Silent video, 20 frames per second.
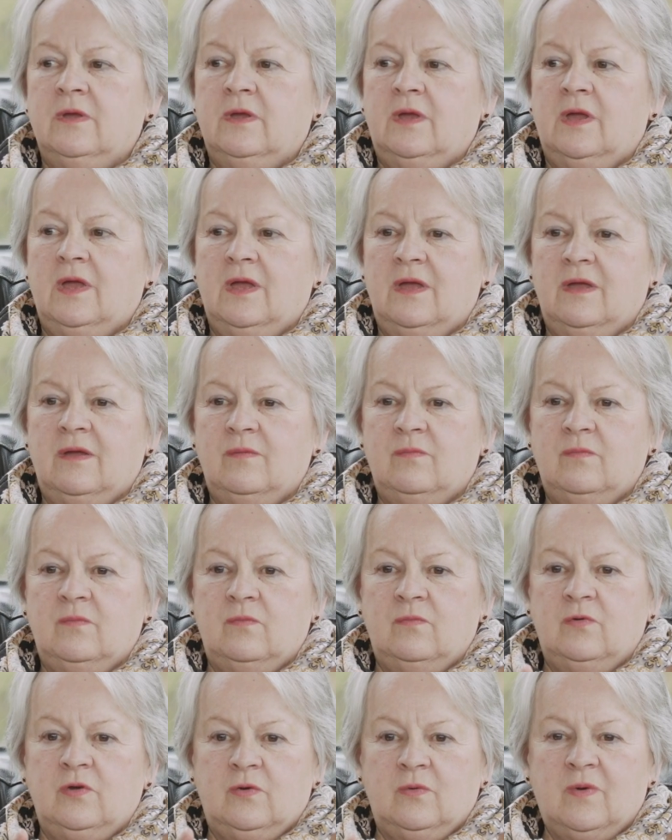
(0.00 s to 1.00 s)

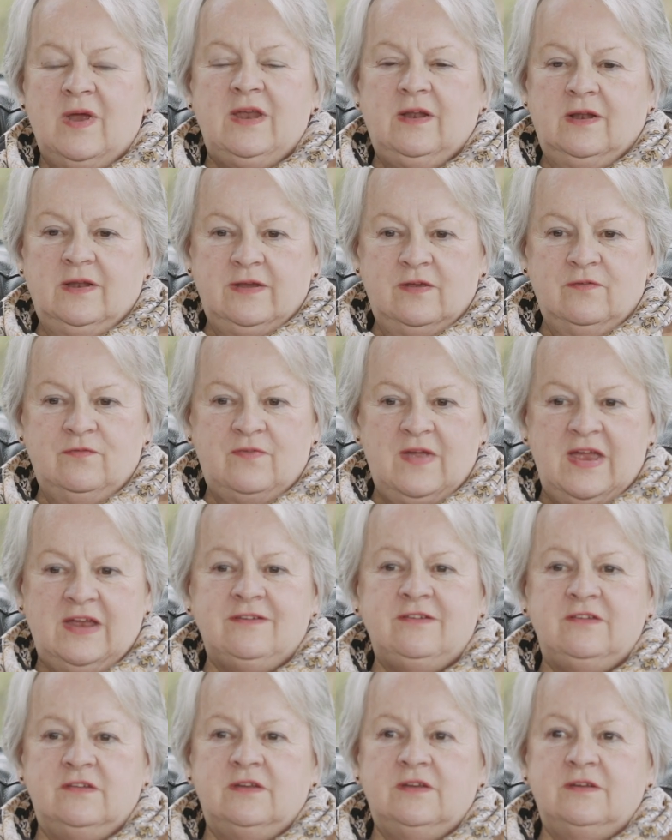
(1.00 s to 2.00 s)
were greatly
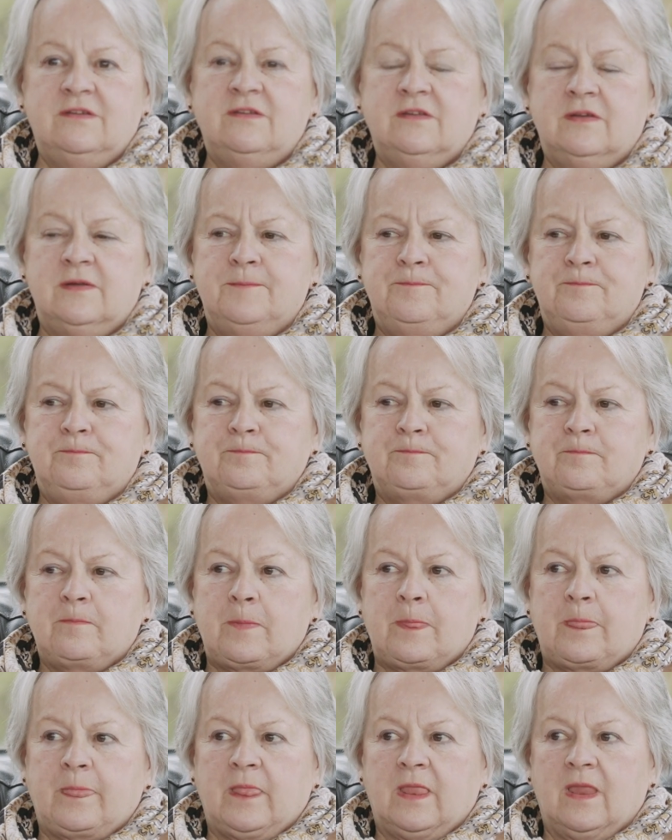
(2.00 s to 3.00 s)
affected.
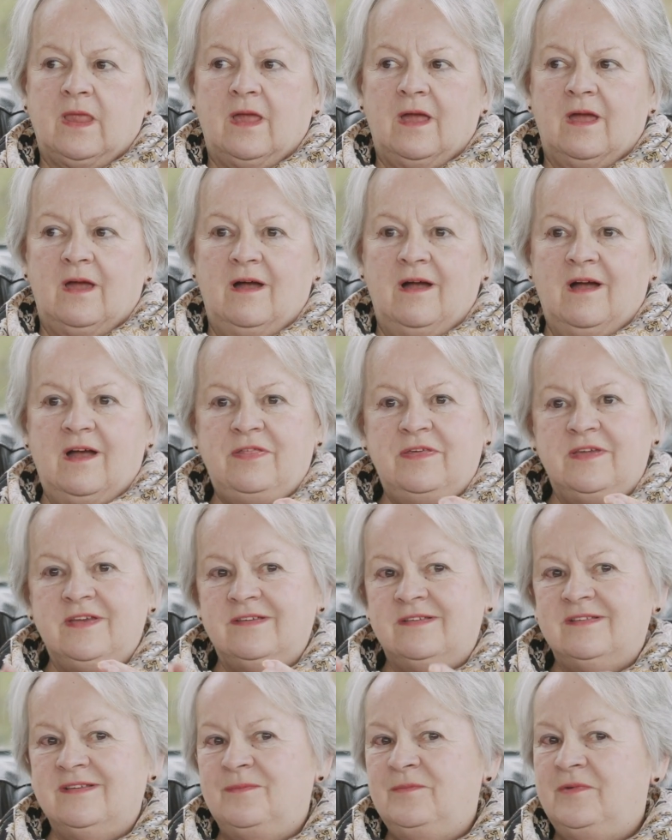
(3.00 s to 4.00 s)
I
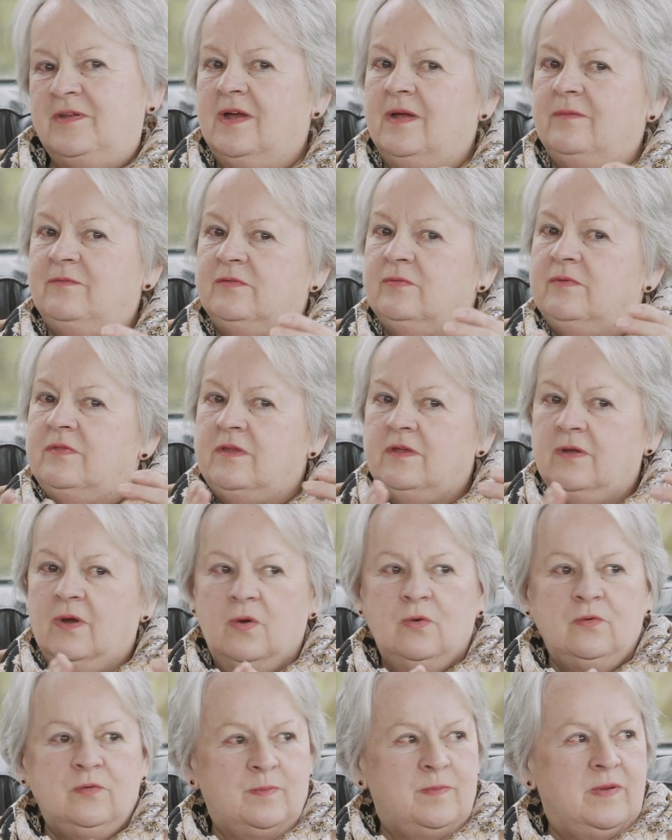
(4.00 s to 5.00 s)
think sometimes with the
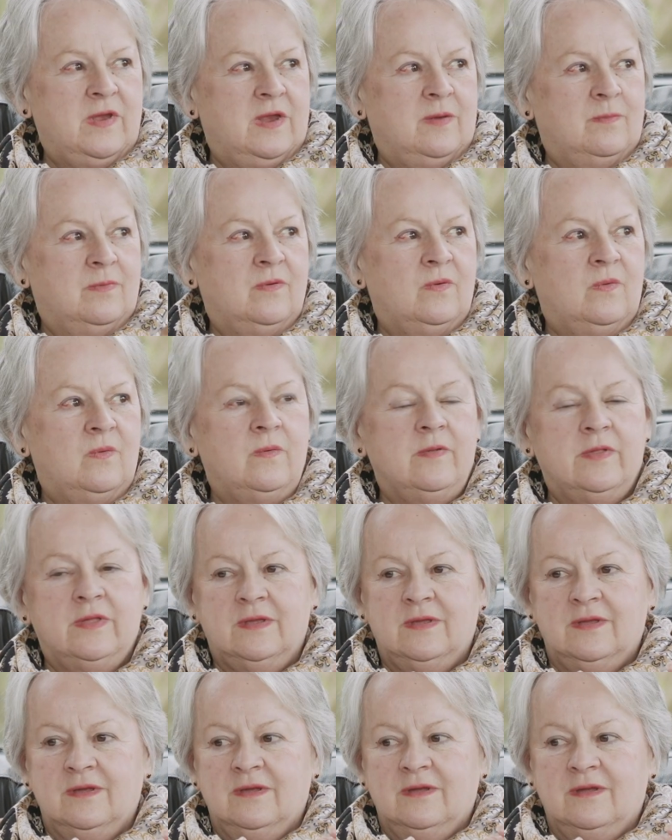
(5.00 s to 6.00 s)
older people,
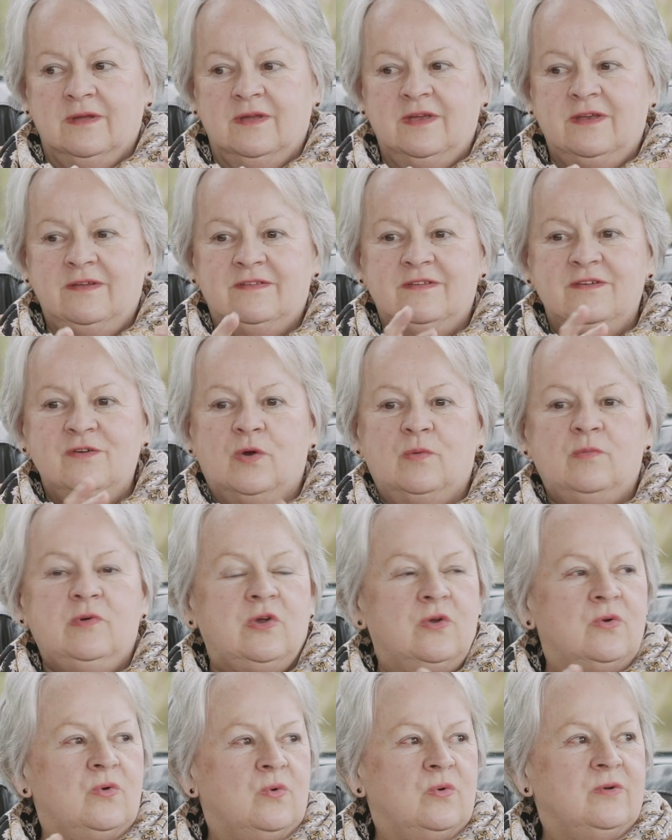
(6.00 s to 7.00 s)
it's not
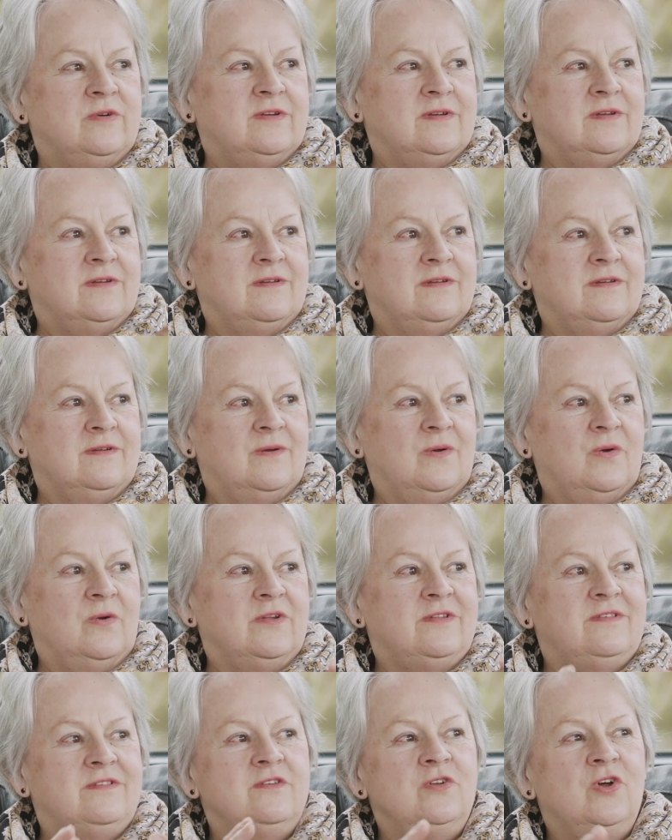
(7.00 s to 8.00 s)
recorded or
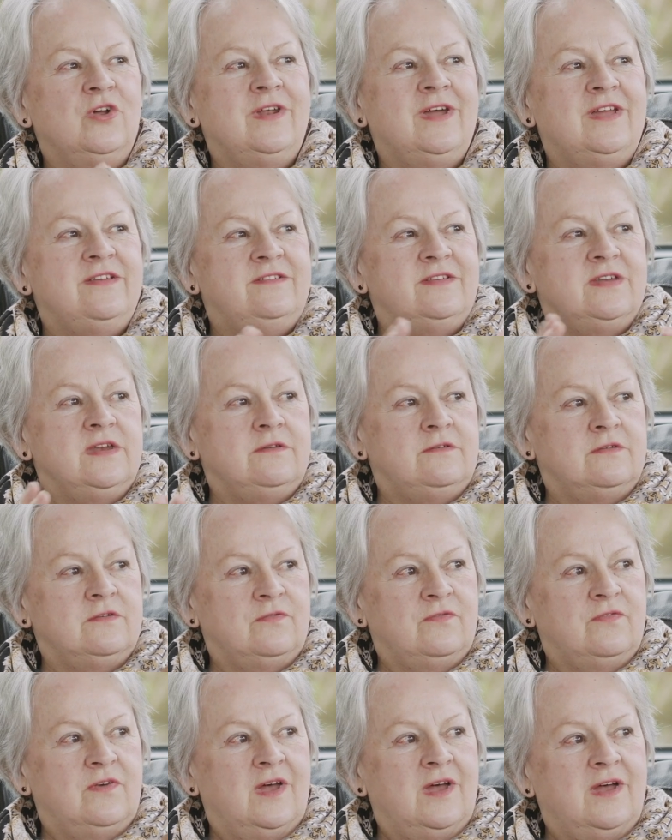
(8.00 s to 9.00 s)
it's not
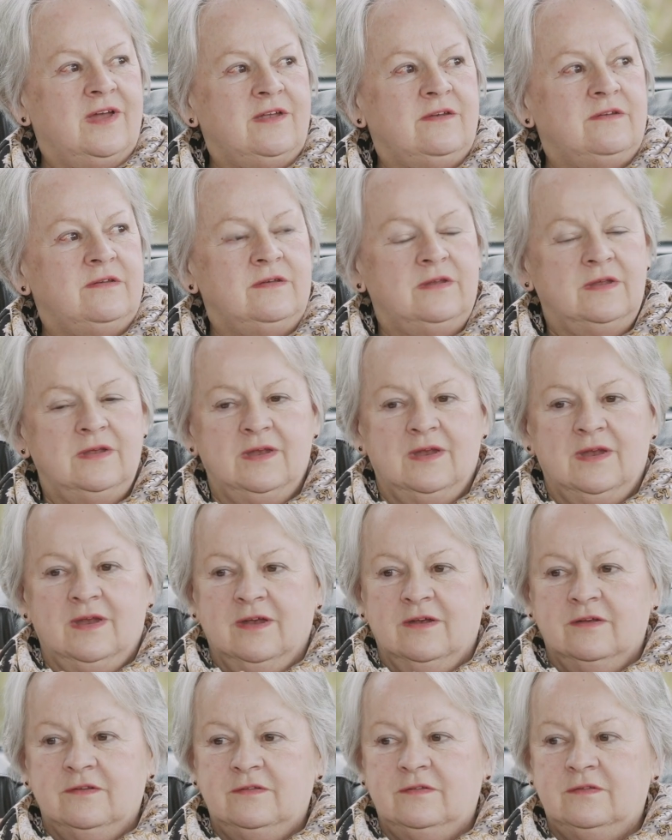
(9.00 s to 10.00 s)
identified.
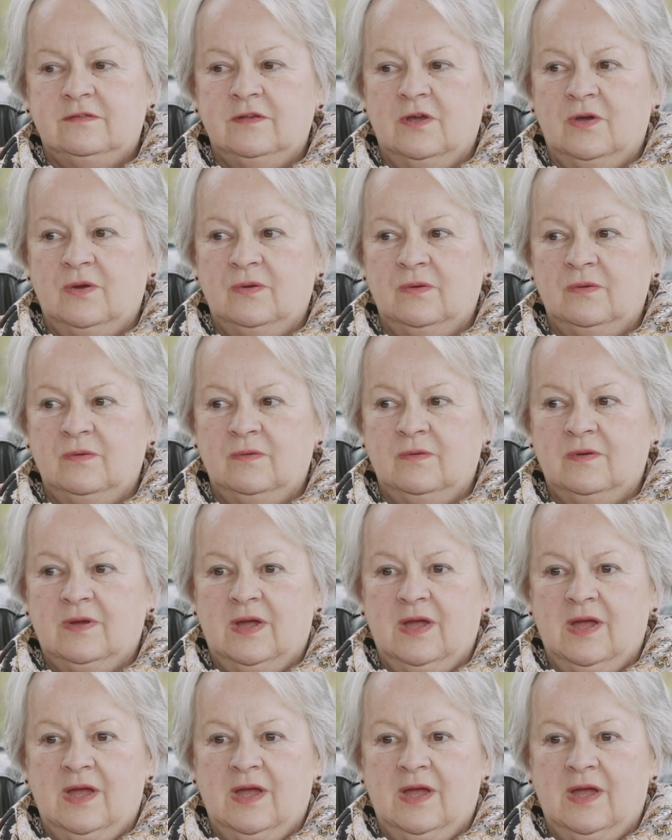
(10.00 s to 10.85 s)
So